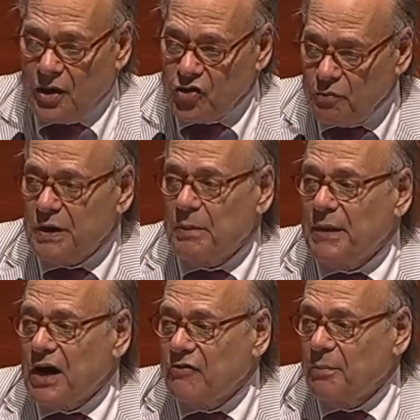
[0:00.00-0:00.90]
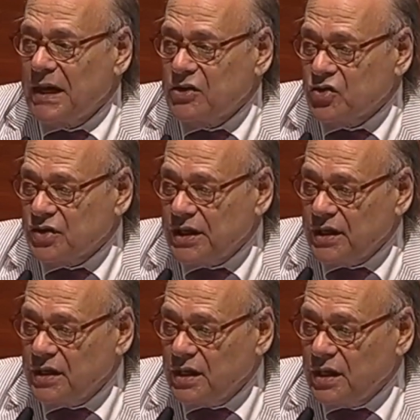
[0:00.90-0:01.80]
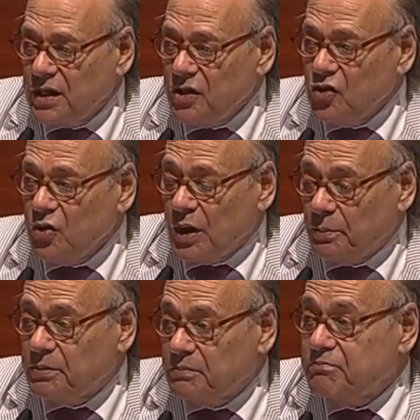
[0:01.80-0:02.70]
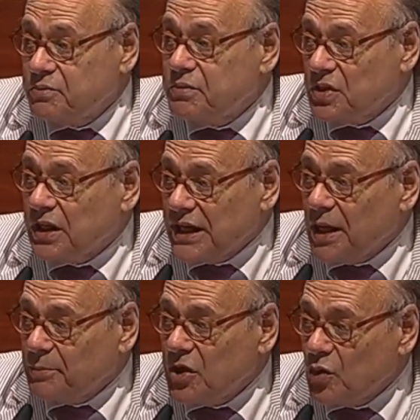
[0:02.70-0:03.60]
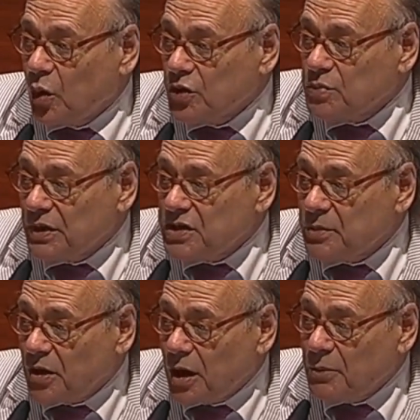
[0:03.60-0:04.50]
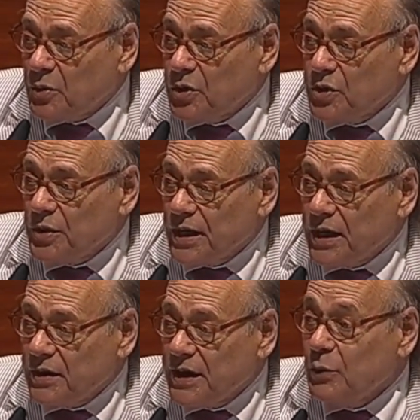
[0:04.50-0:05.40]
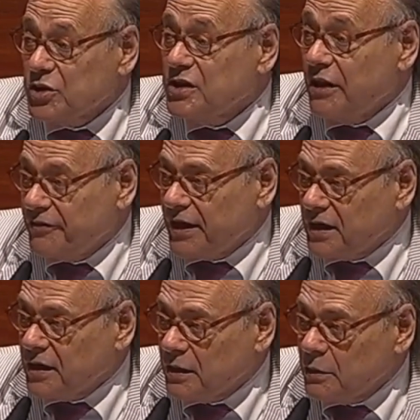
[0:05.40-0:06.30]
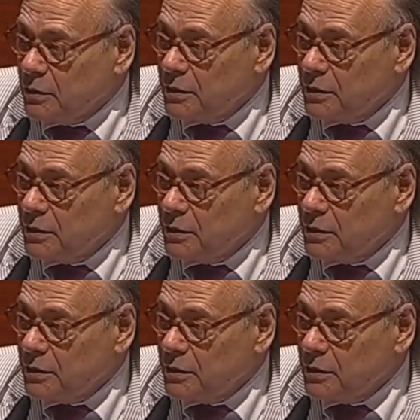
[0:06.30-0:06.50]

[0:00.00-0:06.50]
You've been a mayor of a major city. You helped clean up the New Orleans Police Department when you were there, and that was a tough thing to do.